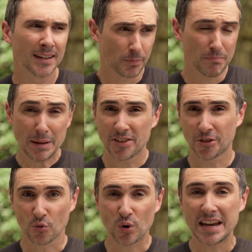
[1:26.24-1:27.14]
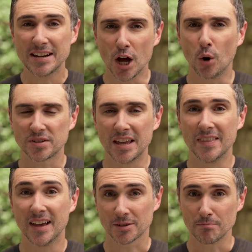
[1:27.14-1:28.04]
maybe three notes
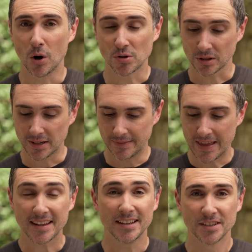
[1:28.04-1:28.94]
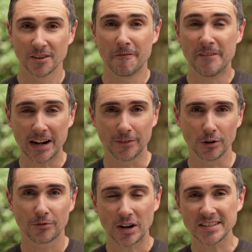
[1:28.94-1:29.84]
in this mostly, and that is
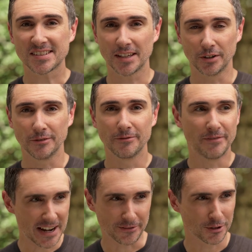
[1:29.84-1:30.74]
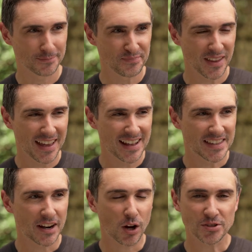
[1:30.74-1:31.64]
vetiver, front and center, vetiver.
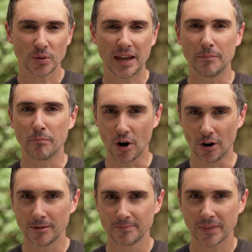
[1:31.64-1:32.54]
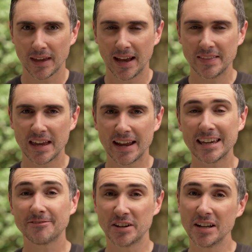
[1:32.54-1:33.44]
Then I also get myrrh, and then I
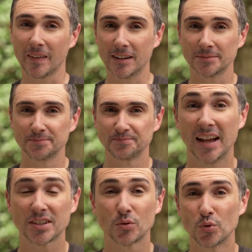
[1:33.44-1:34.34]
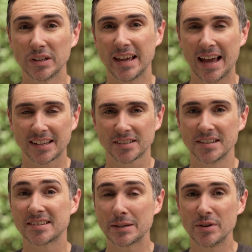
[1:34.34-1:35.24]
get vanilla. It's a really
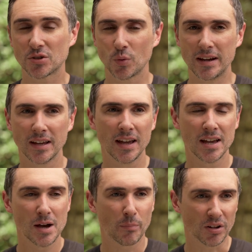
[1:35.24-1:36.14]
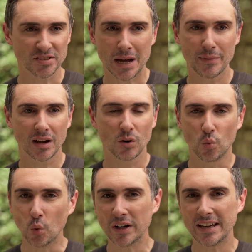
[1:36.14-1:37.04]
excellent semi-sweet, balsamic,
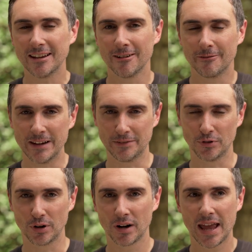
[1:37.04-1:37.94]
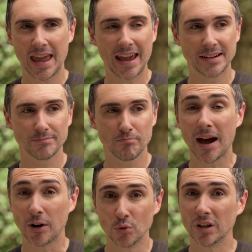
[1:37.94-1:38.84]
woody vetiver, and
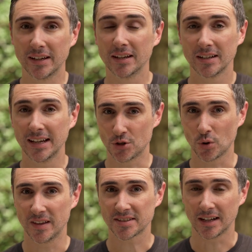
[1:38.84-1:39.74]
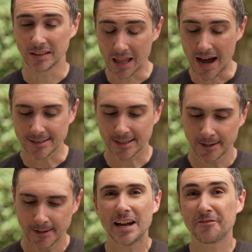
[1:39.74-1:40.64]
I really enjoy this a lot.
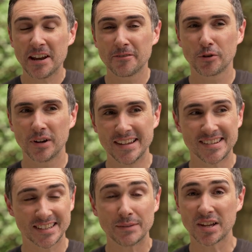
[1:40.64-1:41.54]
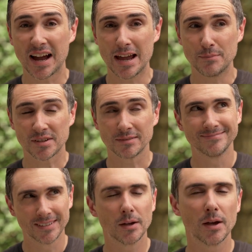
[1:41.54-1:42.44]
Now vetiver is sometimes,
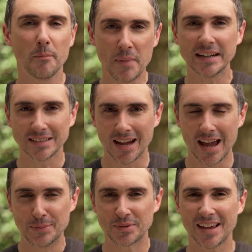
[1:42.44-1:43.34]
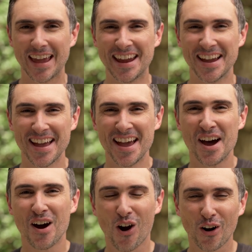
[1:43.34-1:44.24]
many times, a
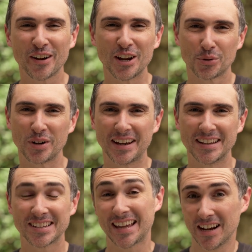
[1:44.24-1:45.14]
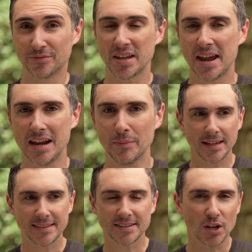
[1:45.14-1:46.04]
hard ingredient to kind of tame.
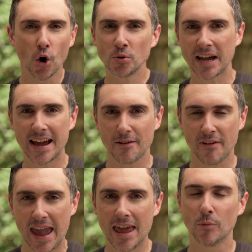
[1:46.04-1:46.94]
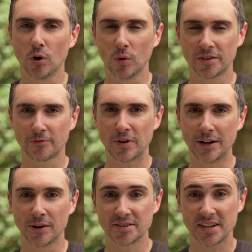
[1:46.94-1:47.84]
It's its own kind of animal with a
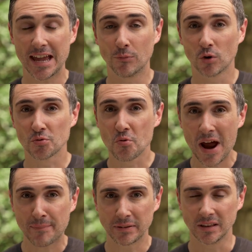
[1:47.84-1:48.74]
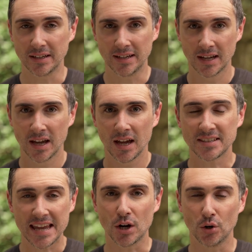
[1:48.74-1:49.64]
fragrance and will rapidly
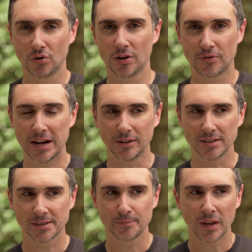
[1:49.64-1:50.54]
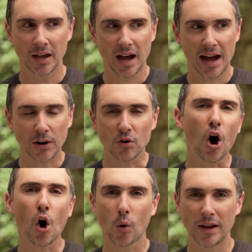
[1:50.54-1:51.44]
take over a fragrance. I don't
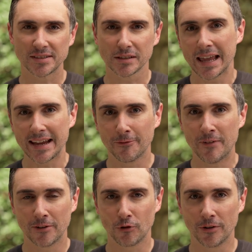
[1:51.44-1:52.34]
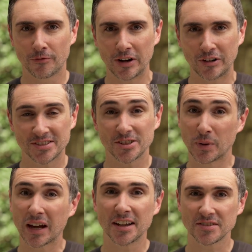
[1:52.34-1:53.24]
always like vetiver in fragrances
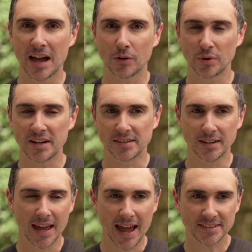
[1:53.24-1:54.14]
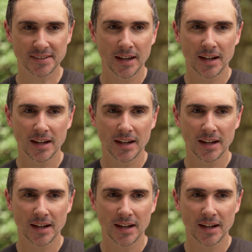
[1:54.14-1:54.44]
because of that reason. It has